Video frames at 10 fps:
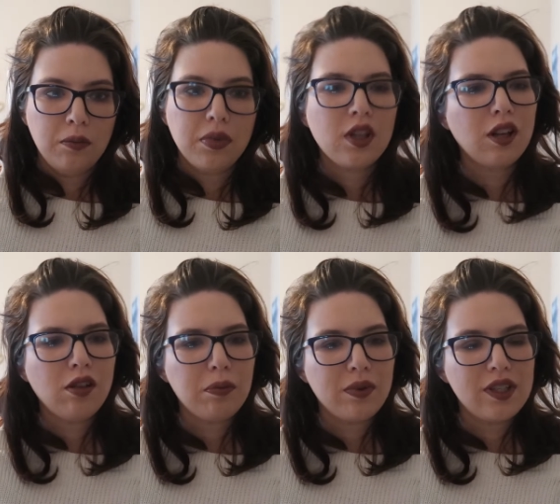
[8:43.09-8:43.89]
But
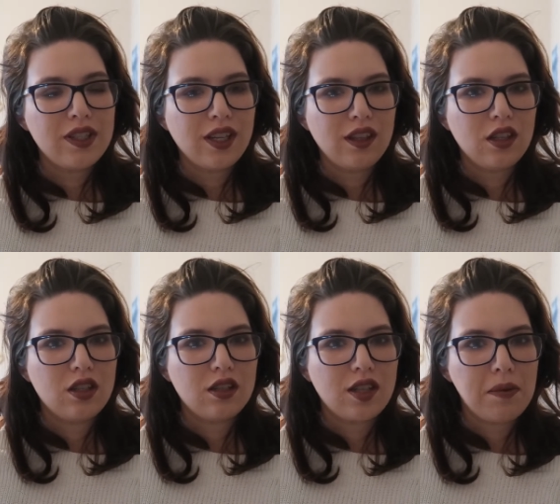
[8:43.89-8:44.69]
Clockwork Prince, I think
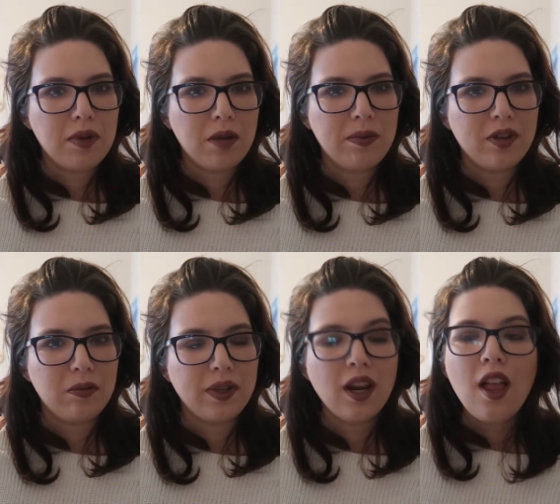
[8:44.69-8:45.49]
she's stepping up a
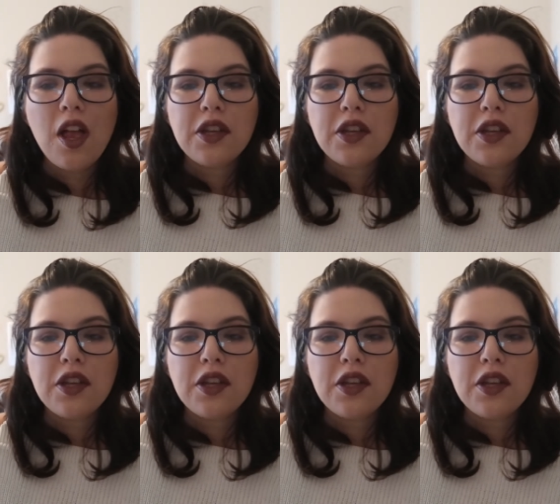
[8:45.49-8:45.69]
little bit.